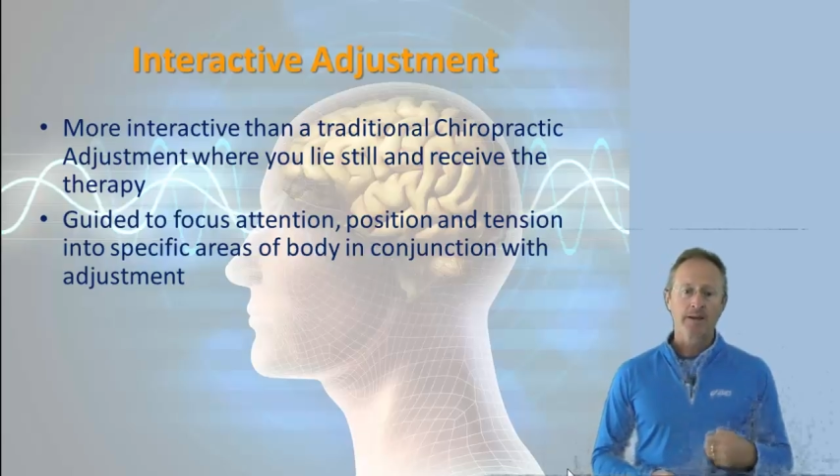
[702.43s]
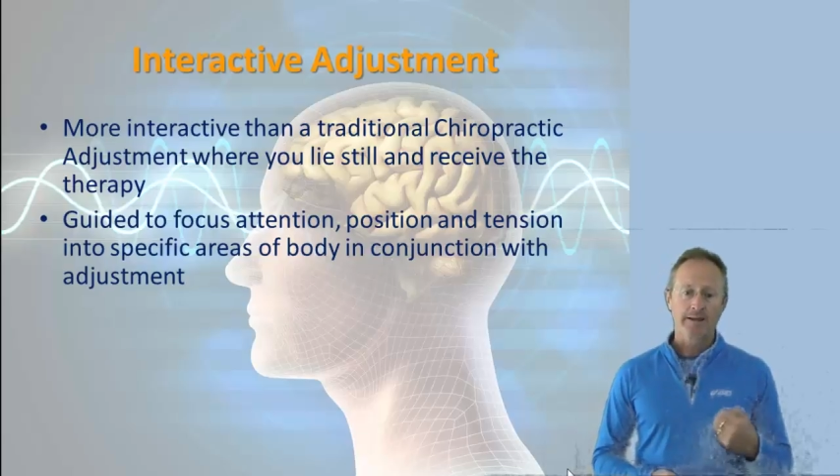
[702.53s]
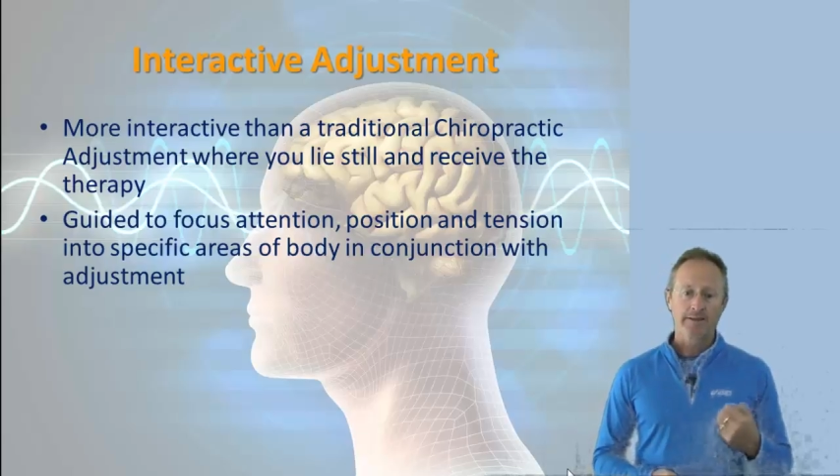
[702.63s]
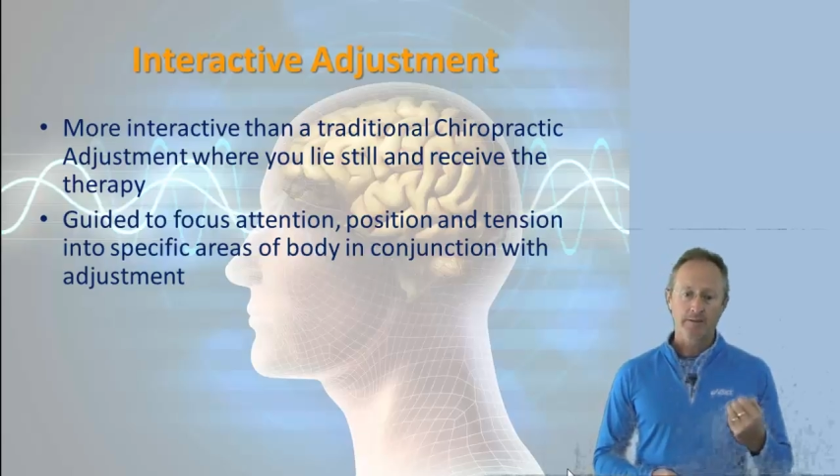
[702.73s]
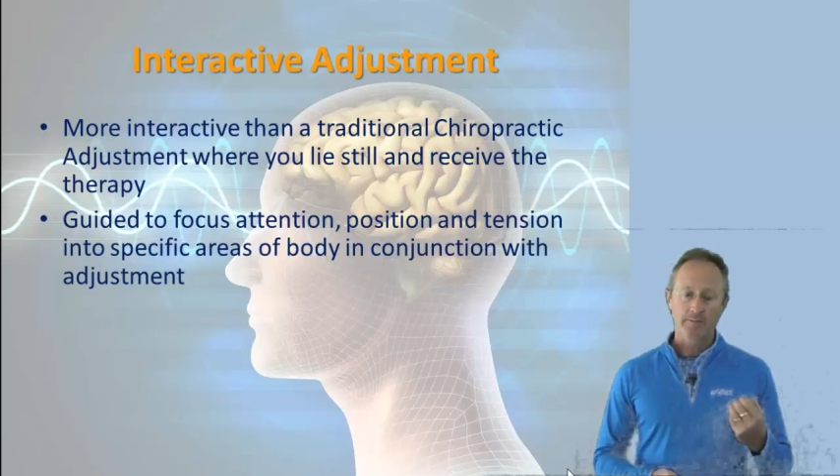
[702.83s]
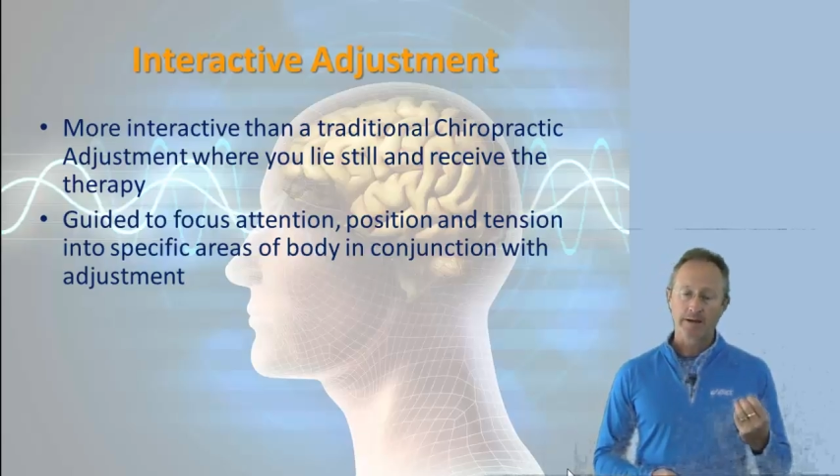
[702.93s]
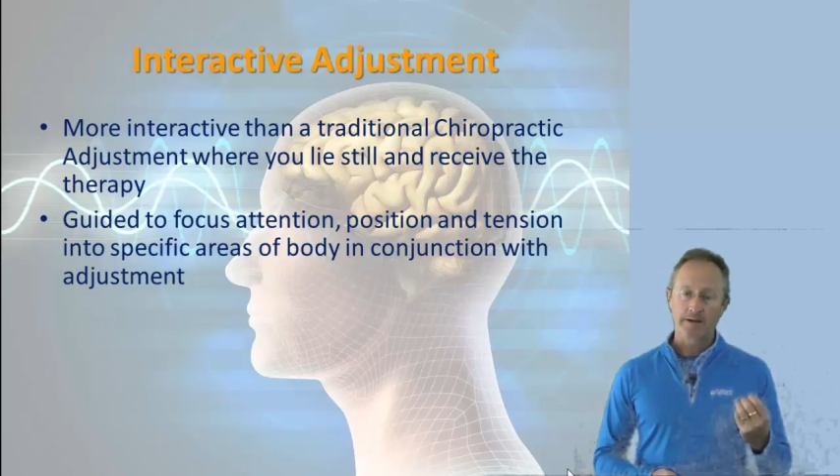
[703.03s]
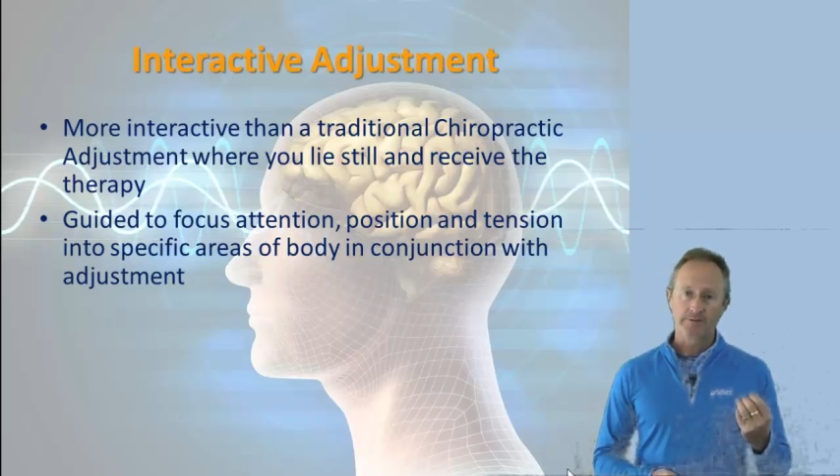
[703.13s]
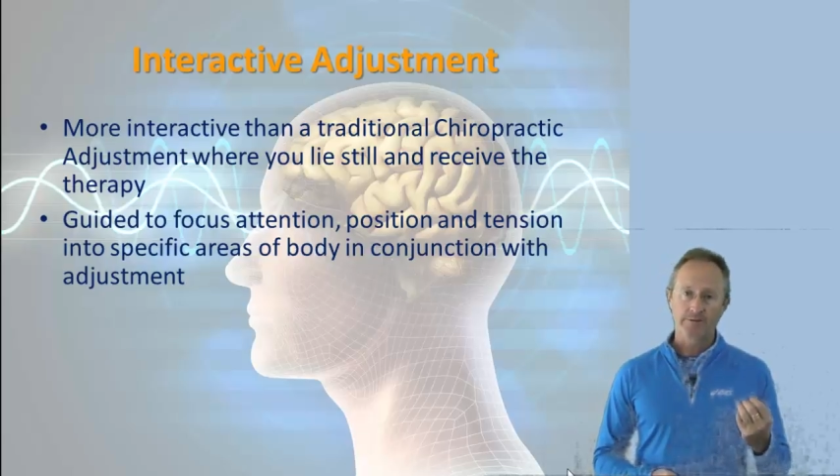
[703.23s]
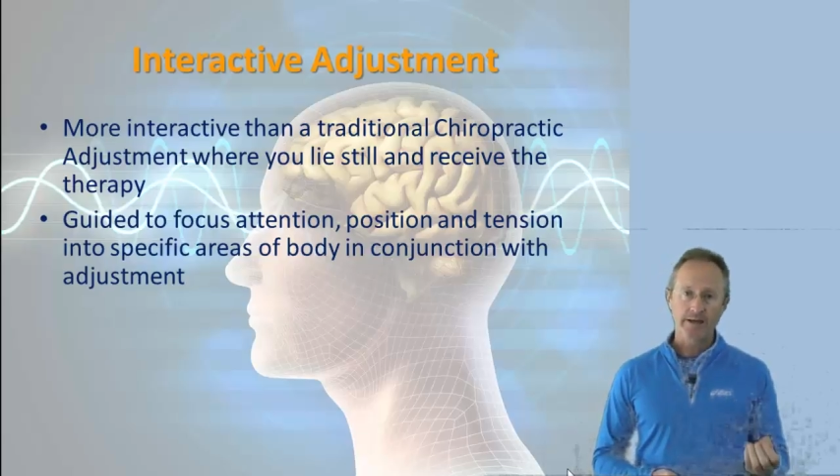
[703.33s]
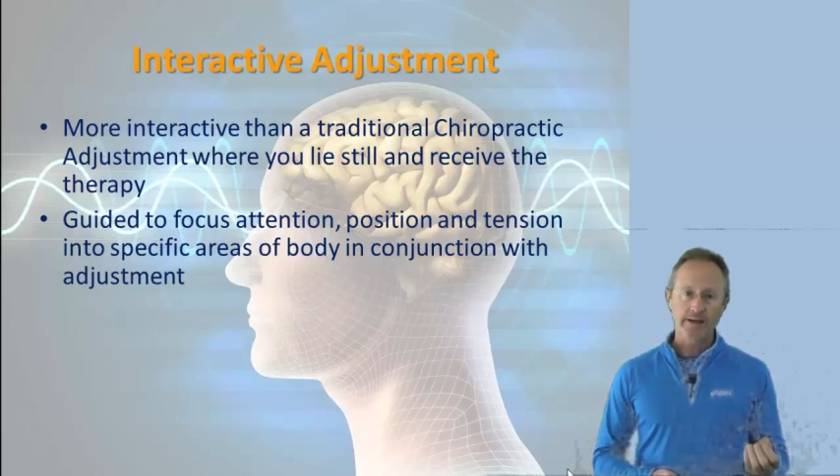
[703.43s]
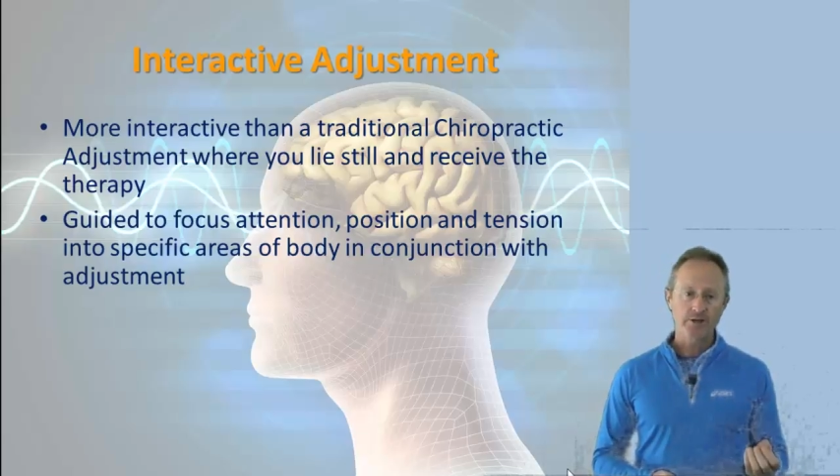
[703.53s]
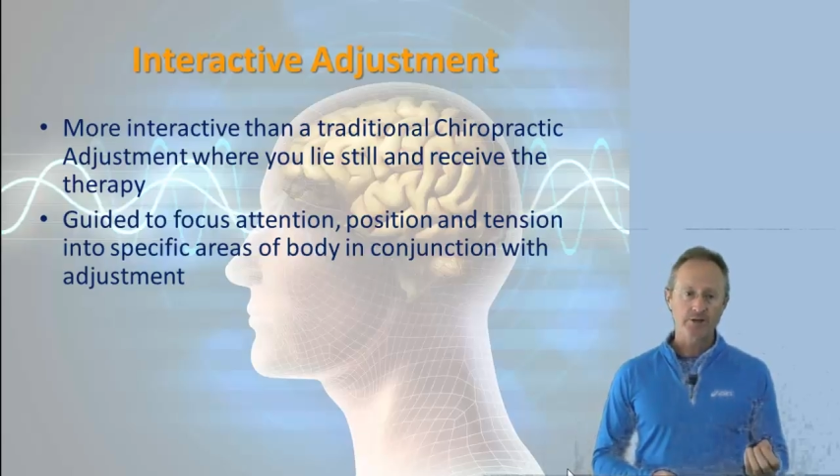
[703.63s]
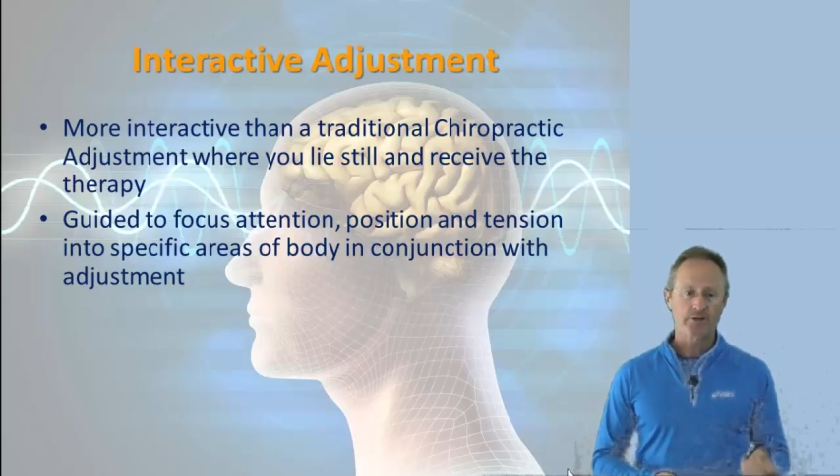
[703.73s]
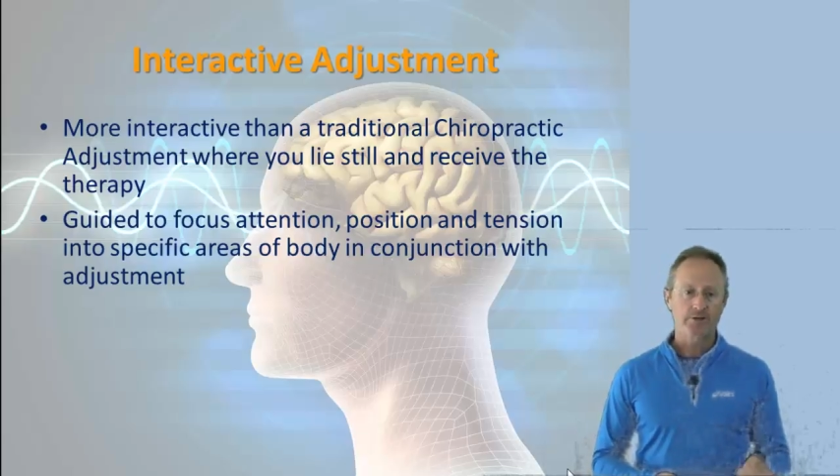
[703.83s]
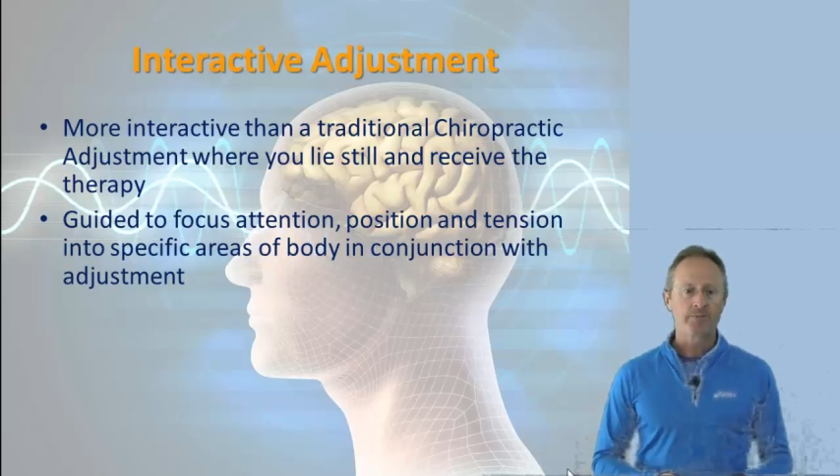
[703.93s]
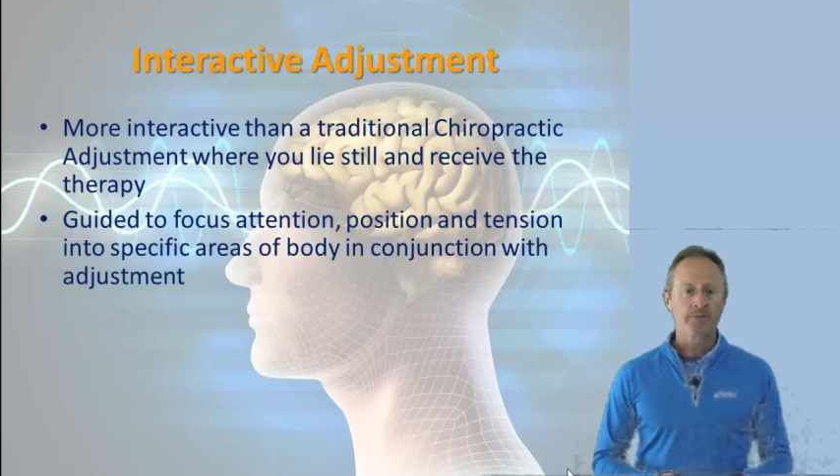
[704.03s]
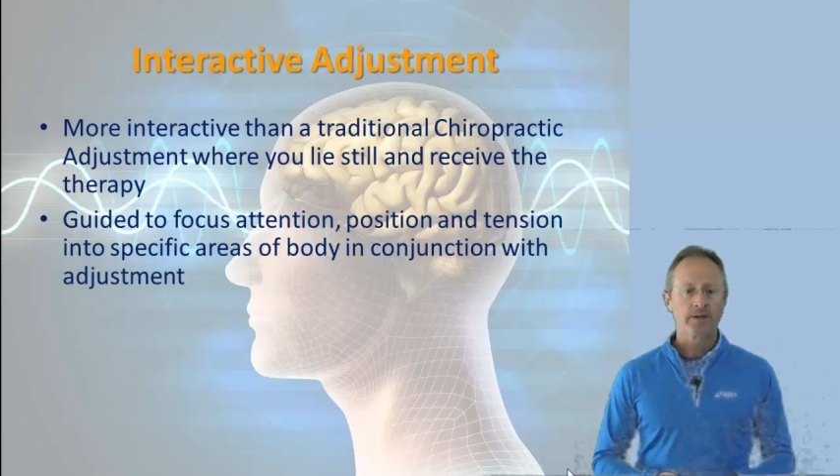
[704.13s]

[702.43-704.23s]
and the amount of tension